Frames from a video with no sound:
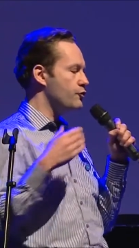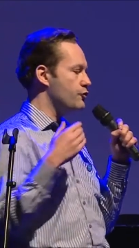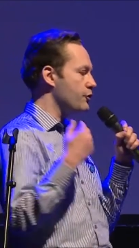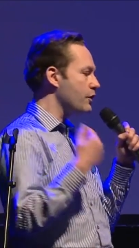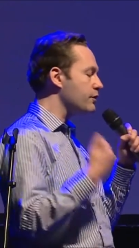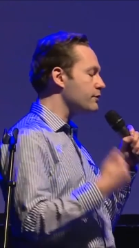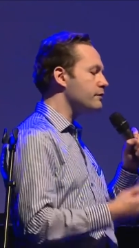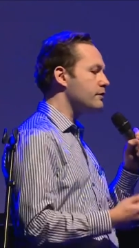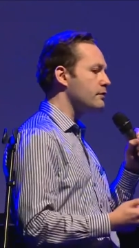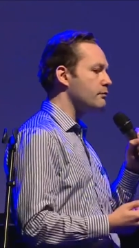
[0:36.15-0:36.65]

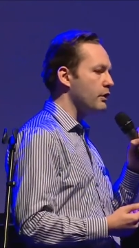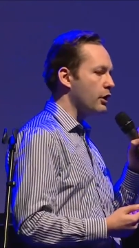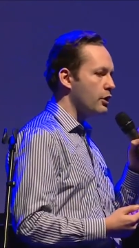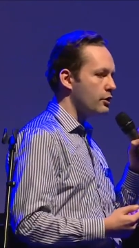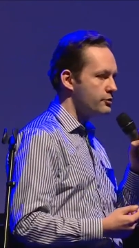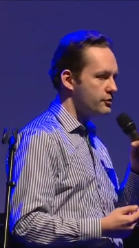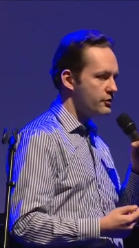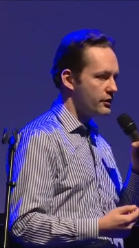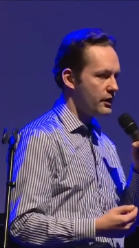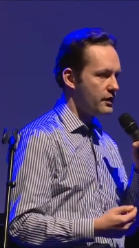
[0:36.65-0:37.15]
just a
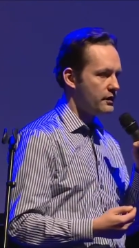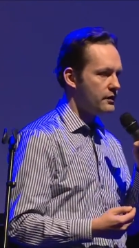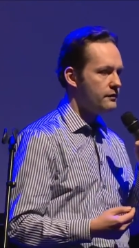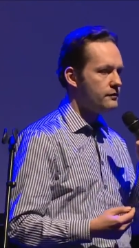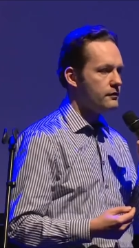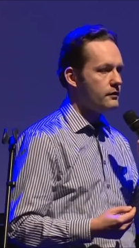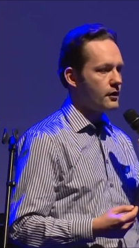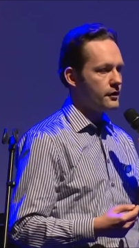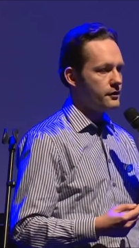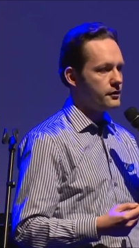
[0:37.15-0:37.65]
blockchain
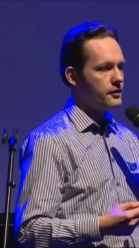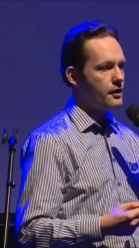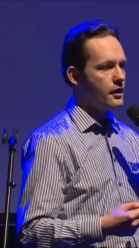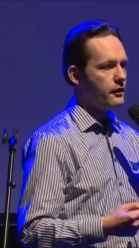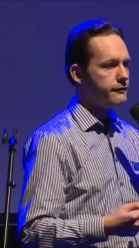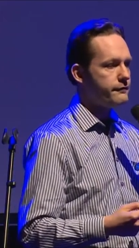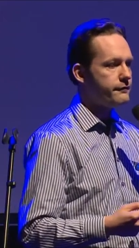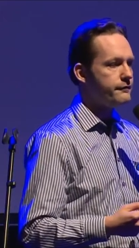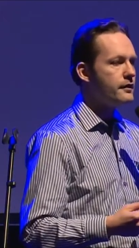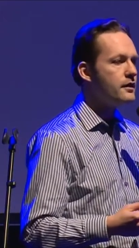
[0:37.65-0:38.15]
is not
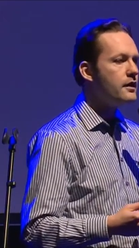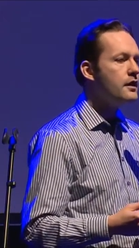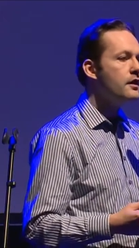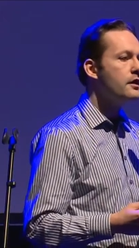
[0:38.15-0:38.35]
enough.